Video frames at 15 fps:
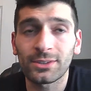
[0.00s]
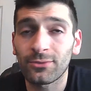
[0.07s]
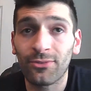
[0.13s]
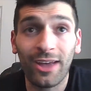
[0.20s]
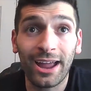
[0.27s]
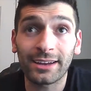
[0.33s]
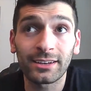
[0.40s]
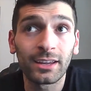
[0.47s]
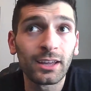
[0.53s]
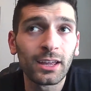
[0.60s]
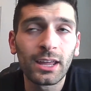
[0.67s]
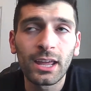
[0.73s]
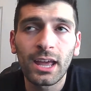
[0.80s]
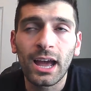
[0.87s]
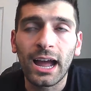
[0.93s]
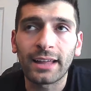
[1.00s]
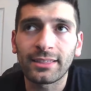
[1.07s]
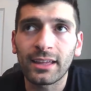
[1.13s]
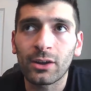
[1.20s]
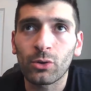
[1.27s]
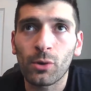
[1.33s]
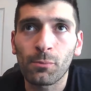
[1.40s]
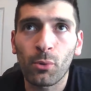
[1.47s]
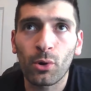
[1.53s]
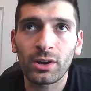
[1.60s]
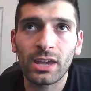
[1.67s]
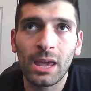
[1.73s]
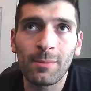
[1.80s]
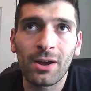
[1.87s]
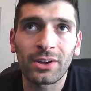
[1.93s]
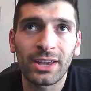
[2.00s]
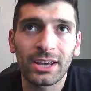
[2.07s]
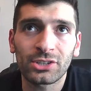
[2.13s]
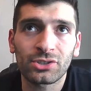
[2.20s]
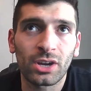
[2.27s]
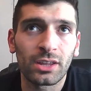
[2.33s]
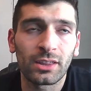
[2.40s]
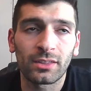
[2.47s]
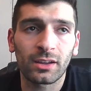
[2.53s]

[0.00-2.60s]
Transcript: In fact, I think a report came out yesterday that